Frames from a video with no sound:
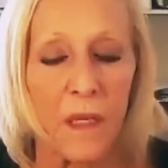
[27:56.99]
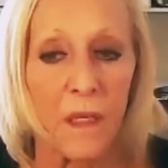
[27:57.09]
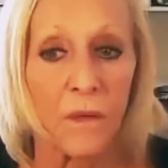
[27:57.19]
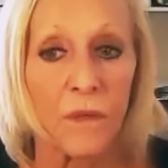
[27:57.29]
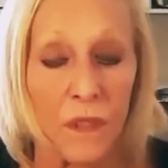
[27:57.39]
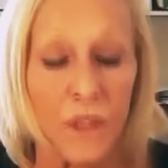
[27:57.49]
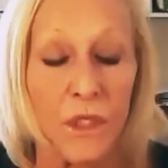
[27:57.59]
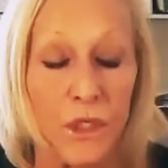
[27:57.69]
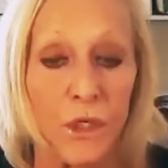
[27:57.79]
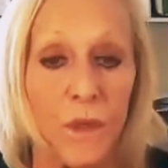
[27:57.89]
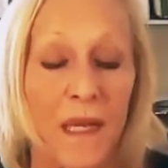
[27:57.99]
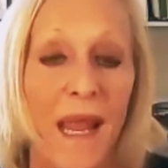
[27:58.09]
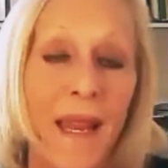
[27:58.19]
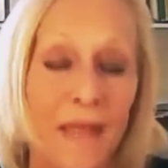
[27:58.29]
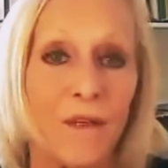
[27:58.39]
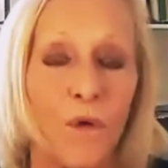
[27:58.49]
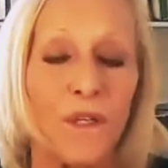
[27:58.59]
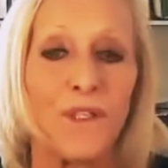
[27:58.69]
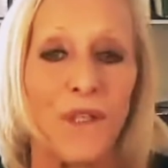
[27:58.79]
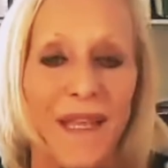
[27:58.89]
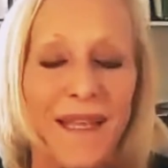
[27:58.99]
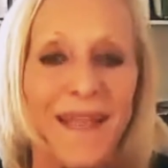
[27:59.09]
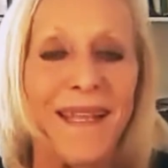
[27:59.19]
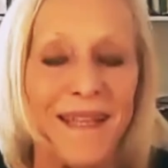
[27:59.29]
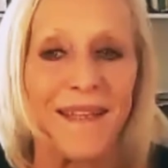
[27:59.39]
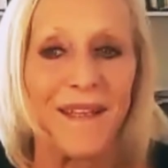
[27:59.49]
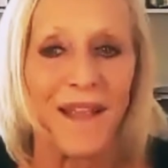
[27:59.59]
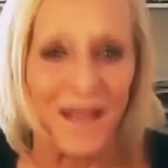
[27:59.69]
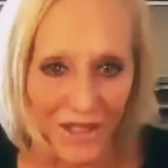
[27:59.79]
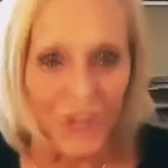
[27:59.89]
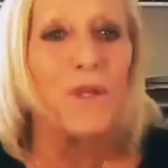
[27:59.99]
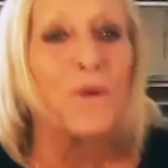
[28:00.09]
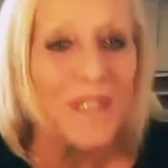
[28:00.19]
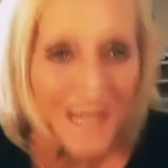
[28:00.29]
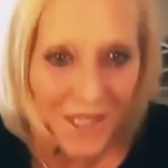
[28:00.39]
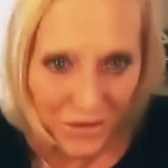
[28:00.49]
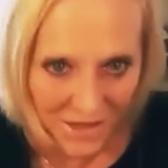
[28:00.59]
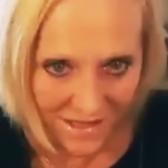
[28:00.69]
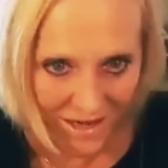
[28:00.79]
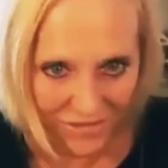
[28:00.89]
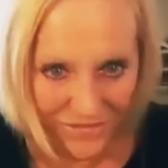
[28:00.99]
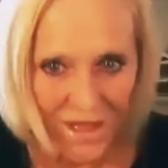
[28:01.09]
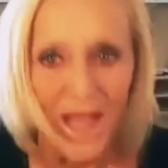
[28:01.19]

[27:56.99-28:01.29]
you know to do it and, and of course you did it yourself